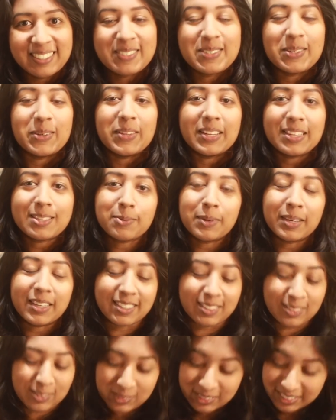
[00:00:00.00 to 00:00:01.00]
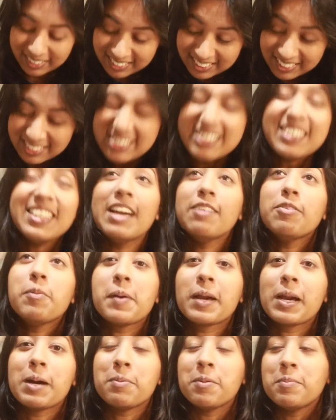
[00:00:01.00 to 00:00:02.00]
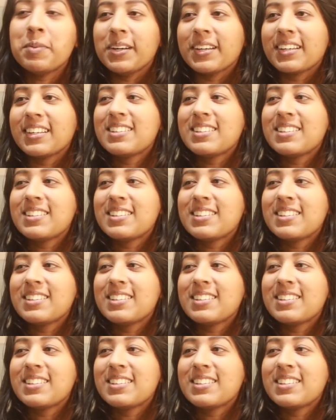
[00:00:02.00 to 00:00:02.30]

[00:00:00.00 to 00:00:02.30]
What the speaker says: So that's why I just never pick up a book.